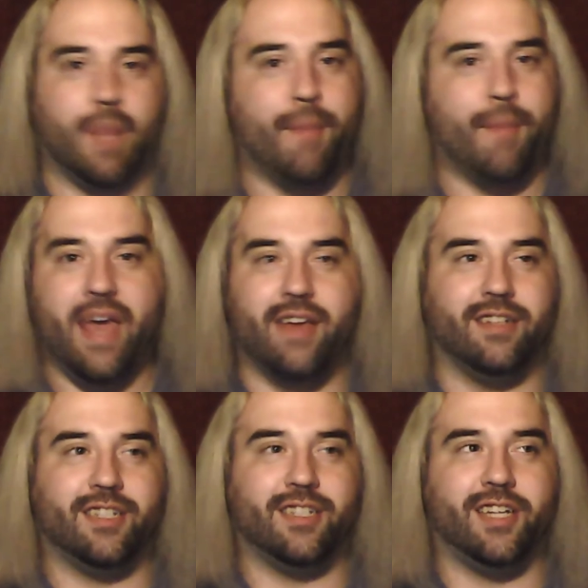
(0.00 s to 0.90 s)

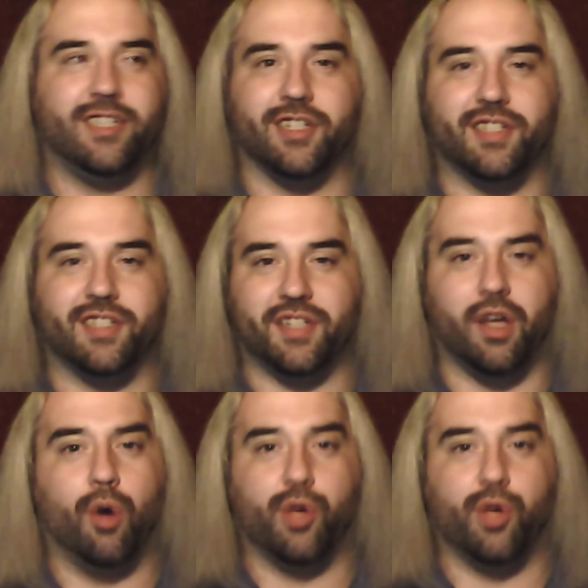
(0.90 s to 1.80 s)
man, she's just
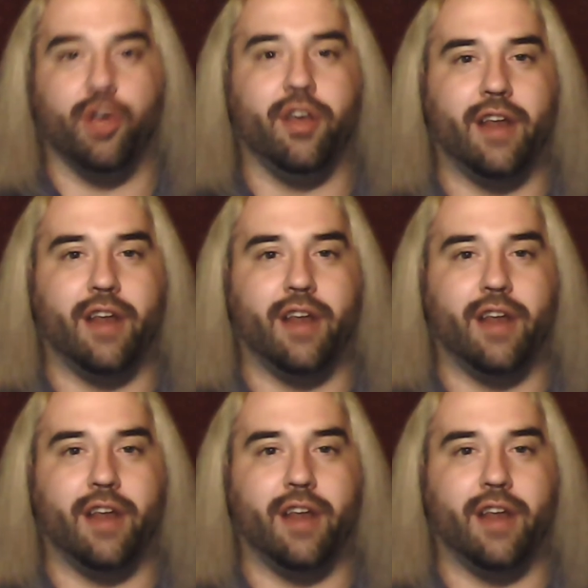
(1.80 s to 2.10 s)
so good.